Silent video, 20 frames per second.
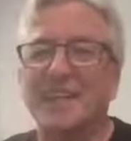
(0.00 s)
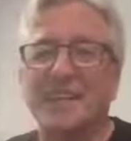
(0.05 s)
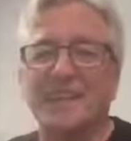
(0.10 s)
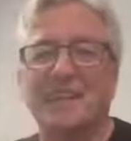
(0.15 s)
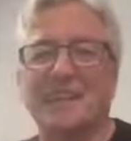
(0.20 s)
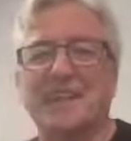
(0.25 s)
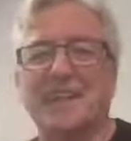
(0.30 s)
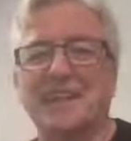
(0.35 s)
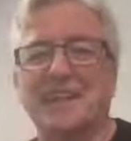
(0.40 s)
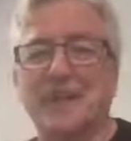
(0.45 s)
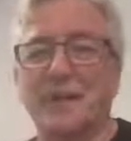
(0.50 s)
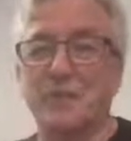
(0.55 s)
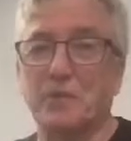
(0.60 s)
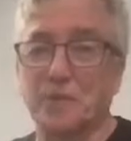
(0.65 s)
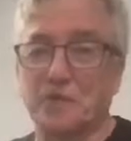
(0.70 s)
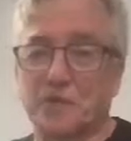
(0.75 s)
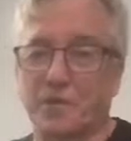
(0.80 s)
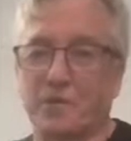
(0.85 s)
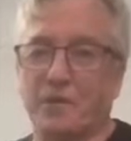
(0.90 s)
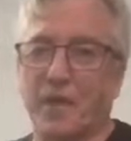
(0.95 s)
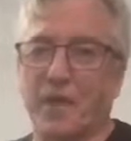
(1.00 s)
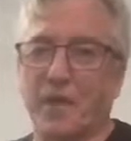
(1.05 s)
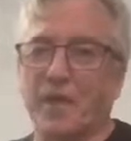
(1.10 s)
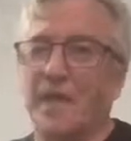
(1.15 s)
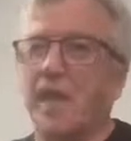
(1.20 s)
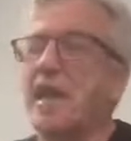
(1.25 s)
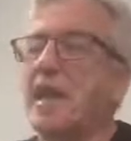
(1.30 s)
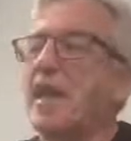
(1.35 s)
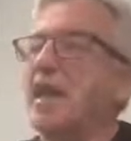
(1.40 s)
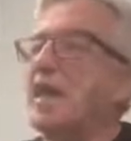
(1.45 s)
That was great.
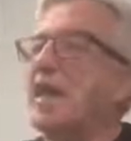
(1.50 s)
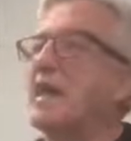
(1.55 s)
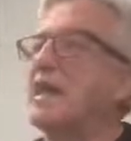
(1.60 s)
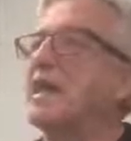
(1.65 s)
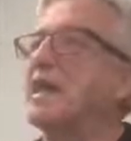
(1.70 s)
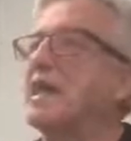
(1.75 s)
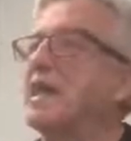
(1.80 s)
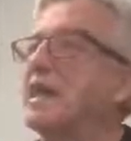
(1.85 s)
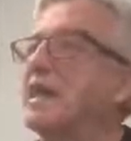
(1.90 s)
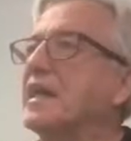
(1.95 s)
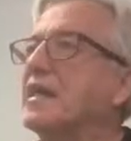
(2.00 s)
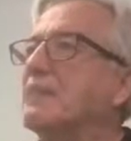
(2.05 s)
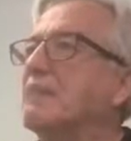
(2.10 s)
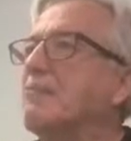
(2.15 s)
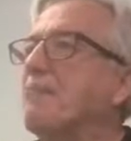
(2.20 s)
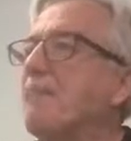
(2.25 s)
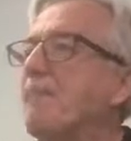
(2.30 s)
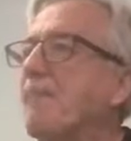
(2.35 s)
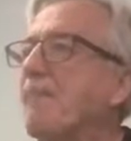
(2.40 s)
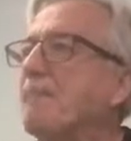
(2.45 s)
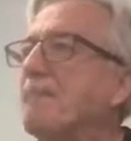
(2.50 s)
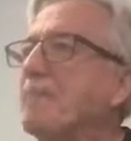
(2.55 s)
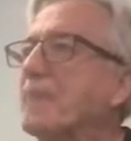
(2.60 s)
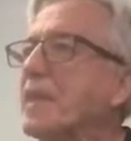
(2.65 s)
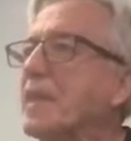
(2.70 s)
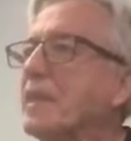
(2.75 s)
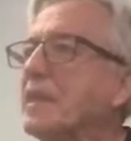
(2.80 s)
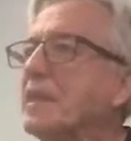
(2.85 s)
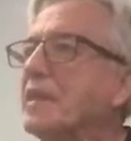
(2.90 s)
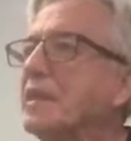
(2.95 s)
And
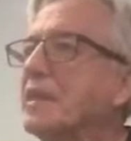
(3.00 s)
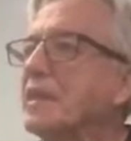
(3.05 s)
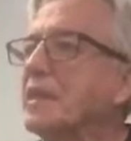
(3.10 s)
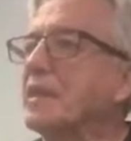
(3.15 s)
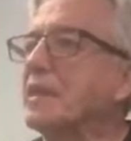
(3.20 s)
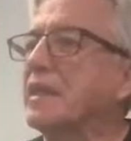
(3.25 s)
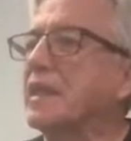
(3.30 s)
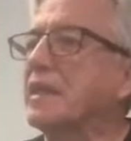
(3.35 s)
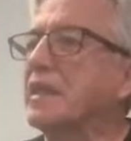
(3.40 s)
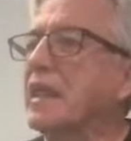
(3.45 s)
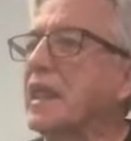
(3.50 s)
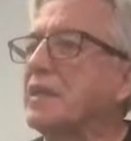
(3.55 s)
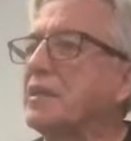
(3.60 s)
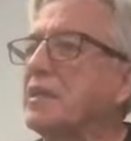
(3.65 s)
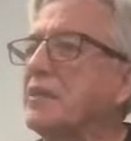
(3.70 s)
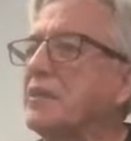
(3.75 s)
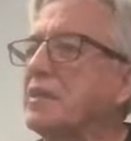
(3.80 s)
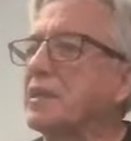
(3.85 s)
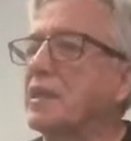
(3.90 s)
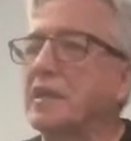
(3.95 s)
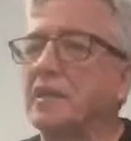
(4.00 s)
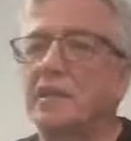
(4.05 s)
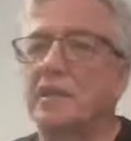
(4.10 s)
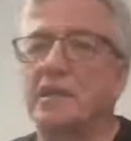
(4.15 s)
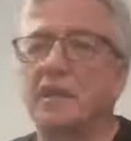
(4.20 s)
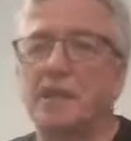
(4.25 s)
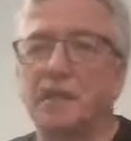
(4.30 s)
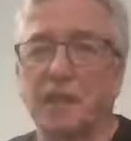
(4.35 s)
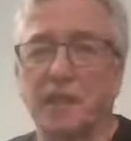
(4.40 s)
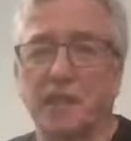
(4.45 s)
you know,
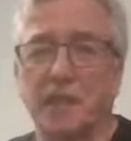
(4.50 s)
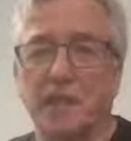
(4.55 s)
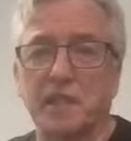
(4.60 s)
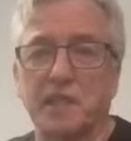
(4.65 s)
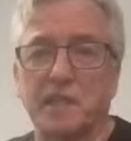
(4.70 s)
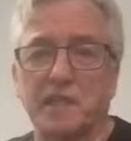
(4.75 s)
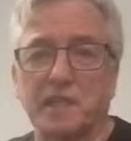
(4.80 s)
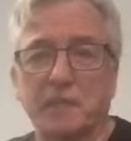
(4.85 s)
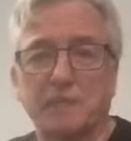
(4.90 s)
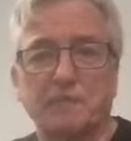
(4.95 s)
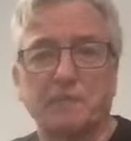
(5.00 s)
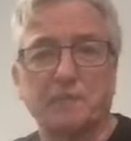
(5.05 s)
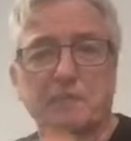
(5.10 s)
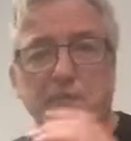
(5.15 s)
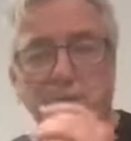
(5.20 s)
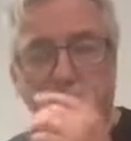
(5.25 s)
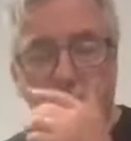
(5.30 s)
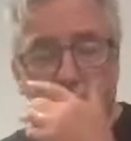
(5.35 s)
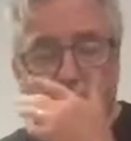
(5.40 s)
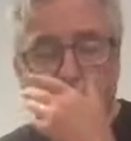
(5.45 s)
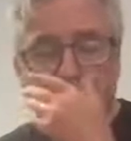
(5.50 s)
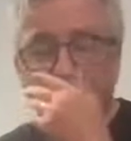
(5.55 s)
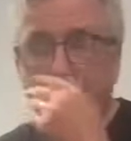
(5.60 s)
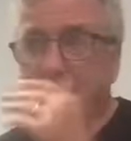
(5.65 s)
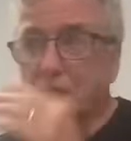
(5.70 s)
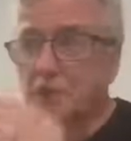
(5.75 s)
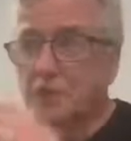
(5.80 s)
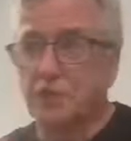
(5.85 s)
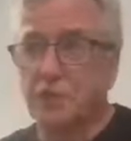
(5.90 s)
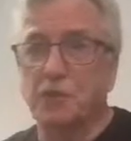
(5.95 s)
the thing is,
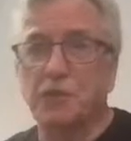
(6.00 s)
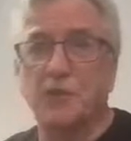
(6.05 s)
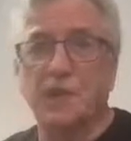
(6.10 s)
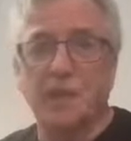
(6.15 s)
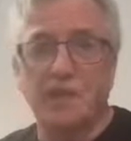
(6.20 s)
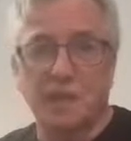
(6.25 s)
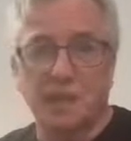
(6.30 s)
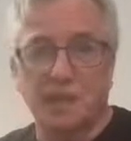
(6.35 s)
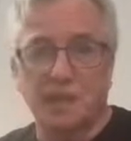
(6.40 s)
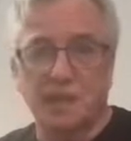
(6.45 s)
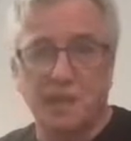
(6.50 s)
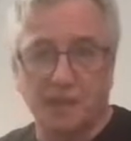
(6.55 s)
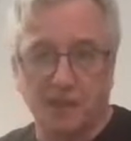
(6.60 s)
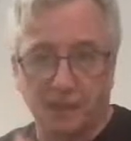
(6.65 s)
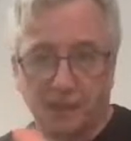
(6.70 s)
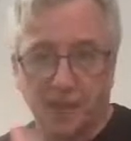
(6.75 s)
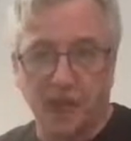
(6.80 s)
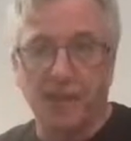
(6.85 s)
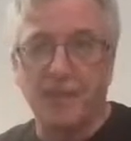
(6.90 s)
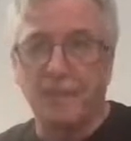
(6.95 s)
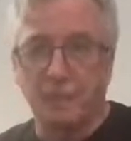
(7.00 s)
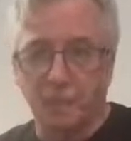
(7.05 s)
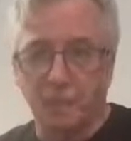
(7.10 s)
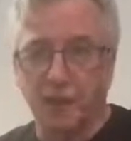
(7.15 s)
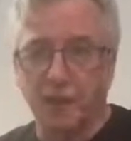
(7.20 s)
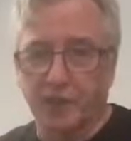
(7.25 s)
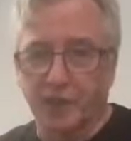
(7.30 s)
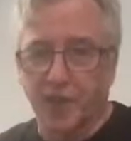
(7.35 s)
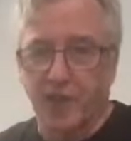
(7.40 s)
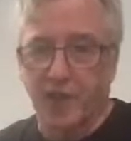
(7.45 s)
doing these live
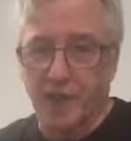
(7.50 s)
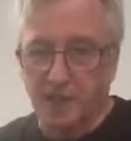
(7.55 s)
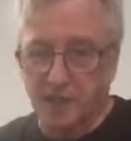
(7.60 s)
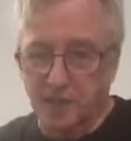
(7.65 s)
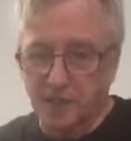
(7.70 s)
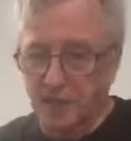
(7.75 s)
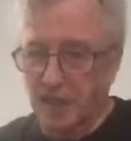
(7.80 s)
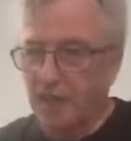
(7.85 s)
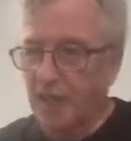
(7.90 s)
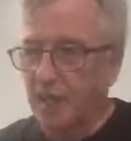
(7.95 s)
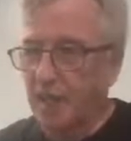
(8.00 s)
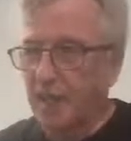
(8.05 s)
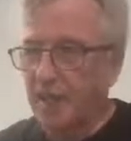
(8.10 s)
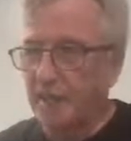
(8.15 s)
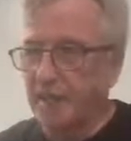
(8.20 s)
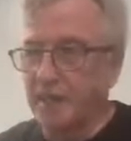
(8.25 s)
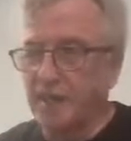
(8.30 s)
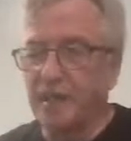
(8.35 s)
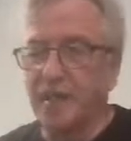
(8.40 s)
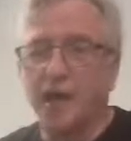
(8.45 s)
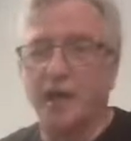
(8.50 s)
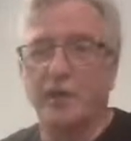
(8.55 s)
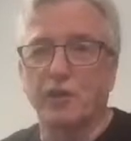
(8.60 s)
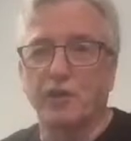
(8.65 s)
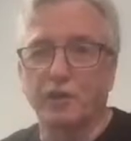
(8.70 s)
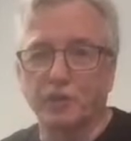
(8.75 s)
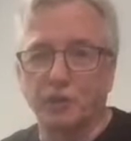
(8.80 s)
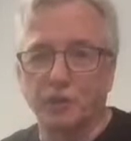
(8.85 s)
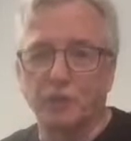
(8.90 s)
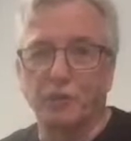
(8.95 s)
broadcasts, they are
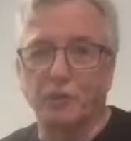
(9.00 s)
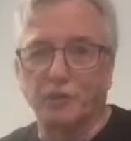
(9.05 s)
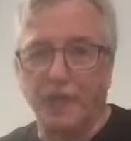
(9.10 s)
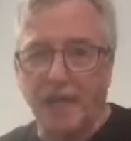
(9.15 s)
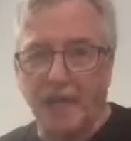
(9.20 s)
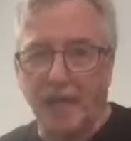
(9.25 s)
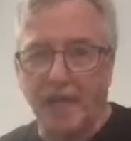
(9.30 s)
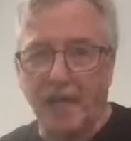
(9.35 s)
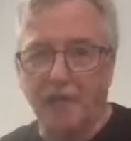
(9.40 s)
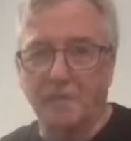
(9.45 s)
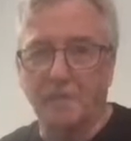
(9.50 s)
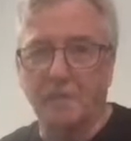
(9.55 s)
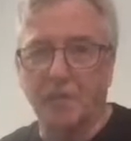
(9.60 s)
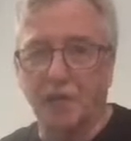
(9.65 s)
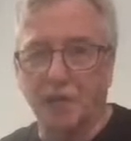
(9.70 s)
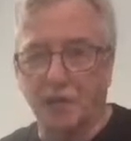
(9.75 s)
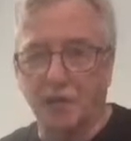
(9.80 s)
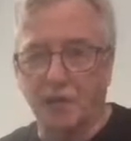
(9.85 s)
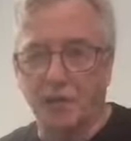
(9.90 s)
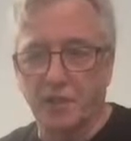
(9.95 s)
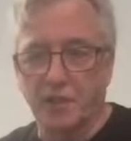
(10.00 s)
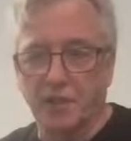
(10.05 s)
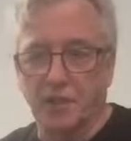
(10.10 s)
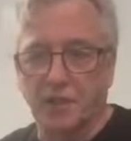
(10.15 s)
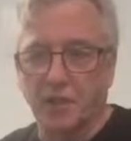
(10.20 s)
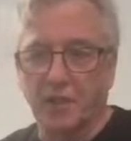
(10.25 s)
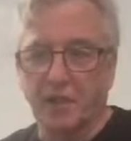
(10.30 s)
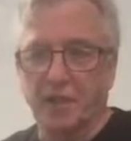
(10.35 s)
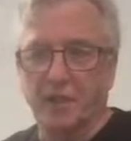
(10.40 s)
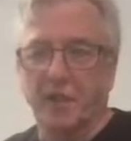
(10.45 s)
a real pain because
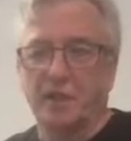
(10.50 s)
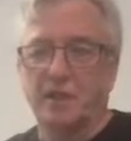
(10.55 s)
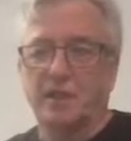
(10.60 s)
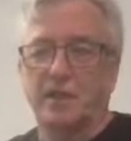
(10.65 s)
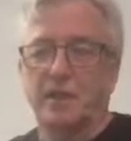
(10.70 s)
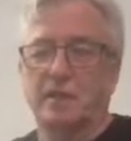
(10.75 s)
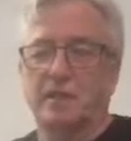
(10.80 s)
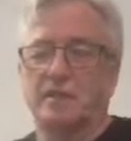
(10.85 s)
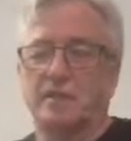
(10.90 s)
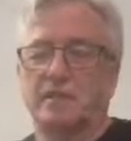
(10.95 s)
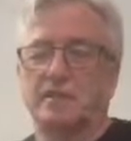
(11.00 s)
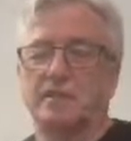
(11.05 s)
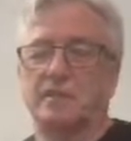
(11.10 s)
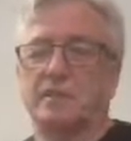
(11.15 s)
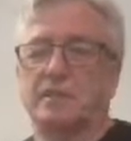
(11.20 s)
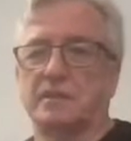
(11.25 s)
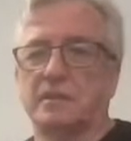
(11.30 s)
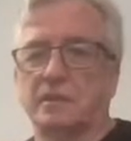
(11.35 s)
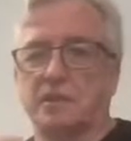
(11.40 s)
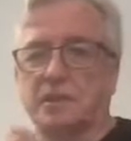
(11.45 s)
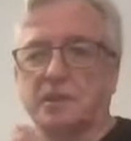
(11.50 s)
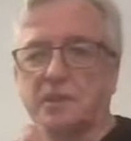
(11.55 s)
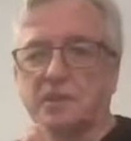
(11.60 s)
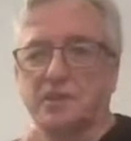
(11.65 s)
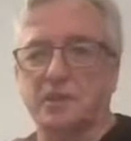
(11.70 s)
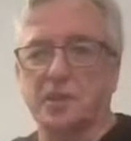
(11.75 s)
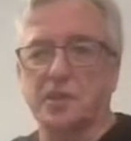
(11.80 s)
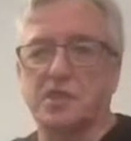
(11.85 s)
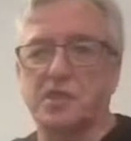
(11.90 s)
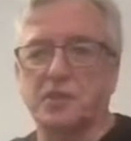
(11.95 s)
there are
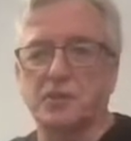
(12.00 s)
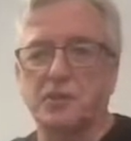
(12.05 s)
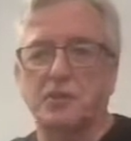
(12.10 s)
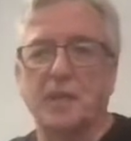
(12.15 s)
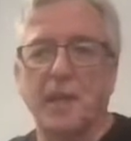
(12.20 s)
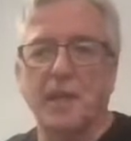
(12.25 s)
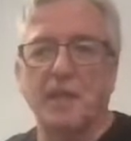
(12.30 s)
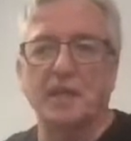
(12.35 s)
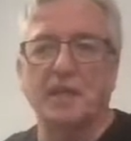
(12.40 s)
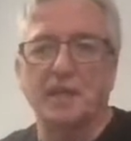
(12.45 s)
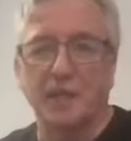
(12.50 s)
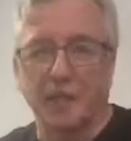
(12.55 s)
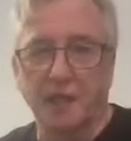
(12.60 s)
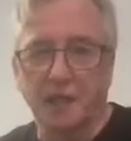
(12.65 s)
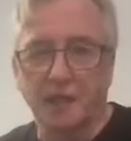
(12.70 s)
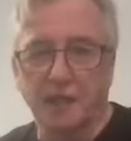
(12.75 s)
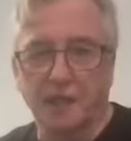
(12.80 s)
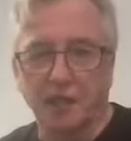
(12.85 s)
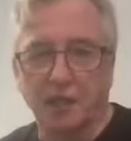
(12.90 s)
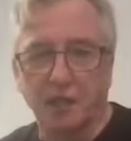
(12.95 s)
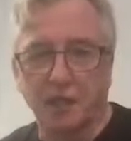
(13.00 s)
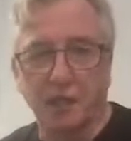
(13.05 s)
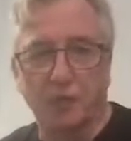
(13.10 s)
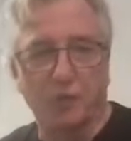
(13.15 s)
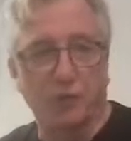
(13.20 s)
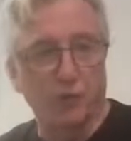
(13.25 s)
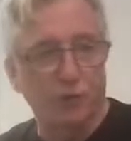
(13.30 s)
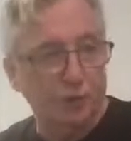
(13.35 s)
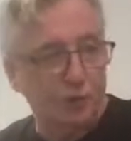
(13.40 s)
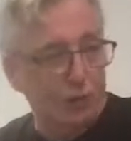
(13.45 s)
just so many things that can
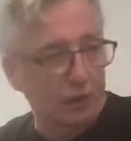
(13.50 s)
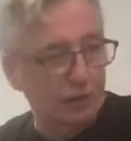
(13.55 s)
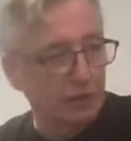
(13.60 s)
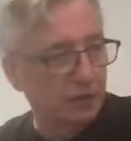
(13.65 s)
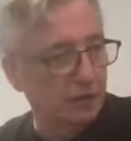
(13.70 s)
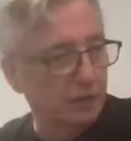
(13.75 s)
go wrong.